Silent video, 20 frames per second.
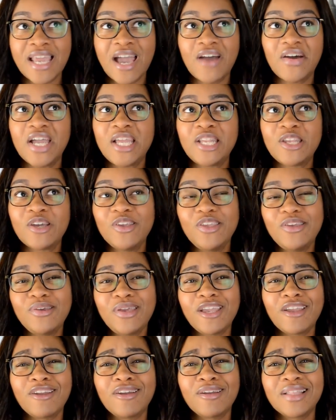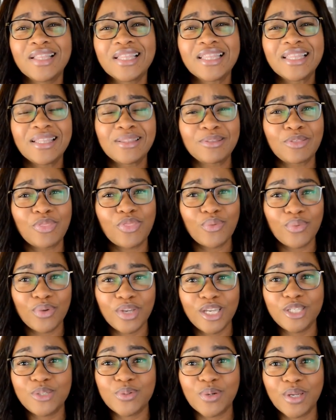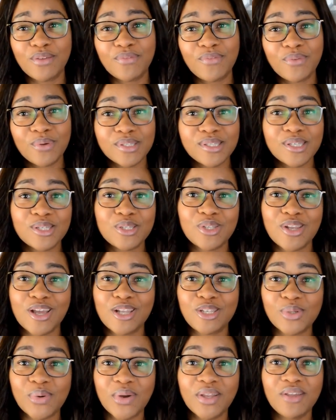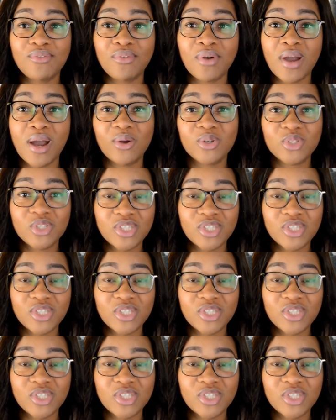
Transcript: Now, I know you hear it three 24s, like a 24 hour